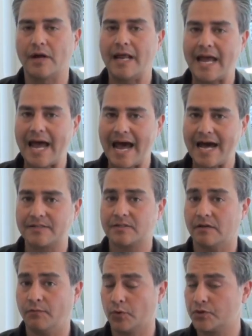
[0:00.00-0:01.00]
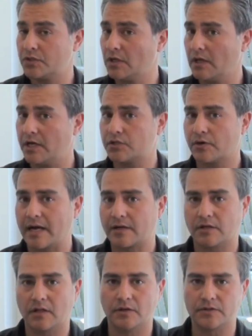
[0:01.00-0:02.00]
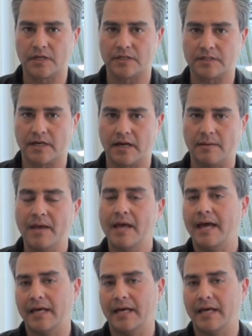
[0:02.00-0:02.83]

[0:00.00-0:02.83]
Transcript: and ask if we're still on track to close on time,